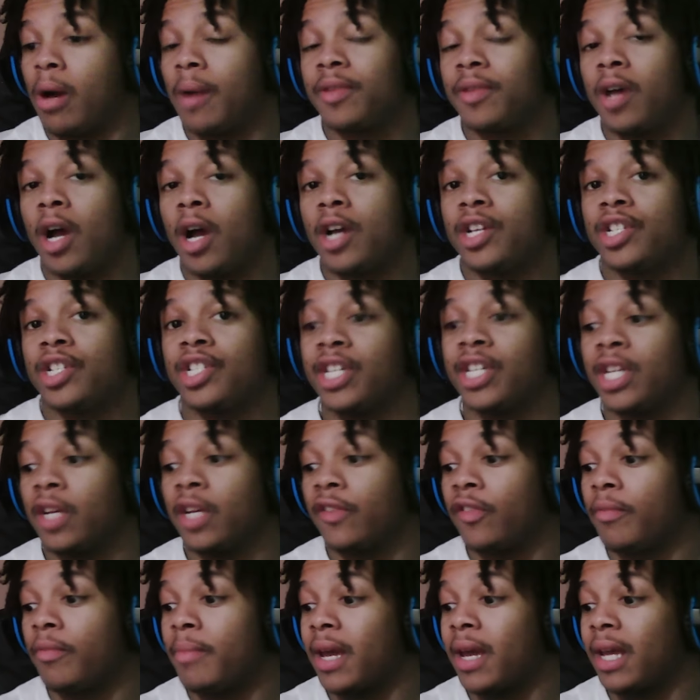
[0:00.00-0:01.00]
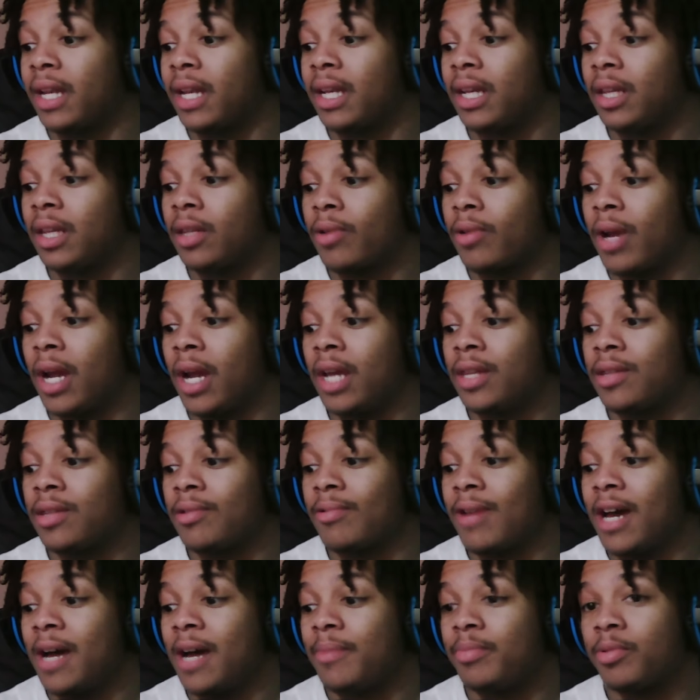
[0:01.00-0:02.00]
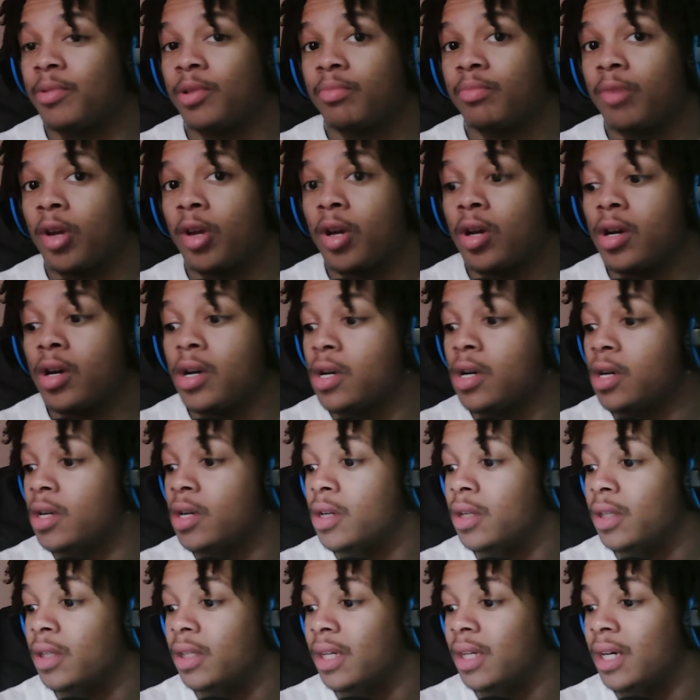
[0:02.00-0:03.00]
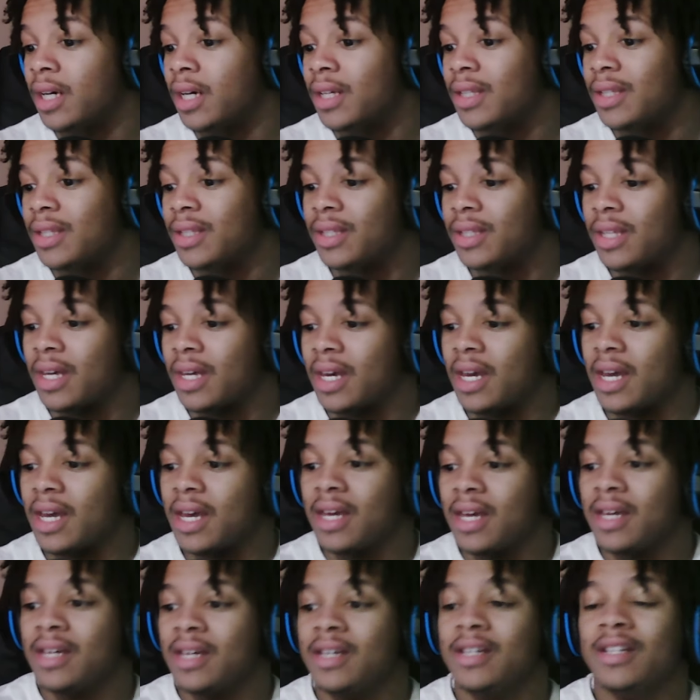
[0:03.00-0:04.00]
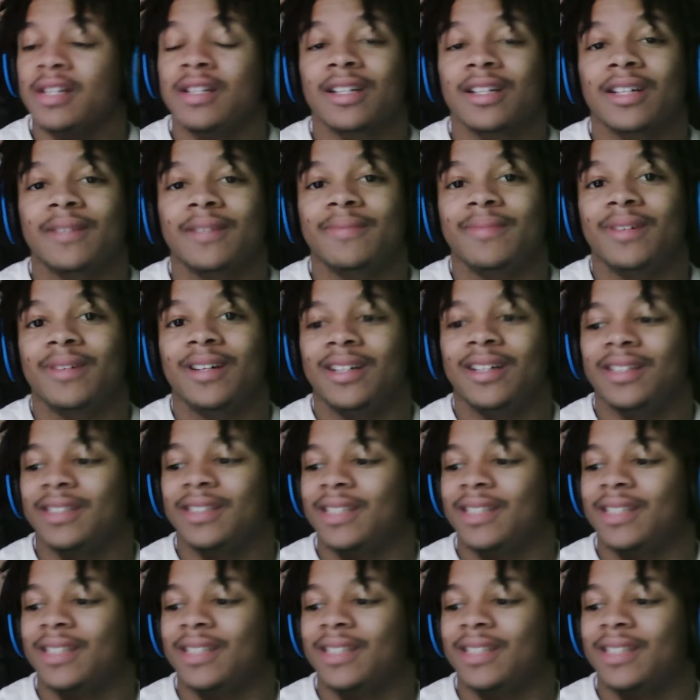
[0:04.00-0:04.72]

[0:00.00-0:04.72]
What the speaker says: to Argentina for making these crazy rappers, bro. Come on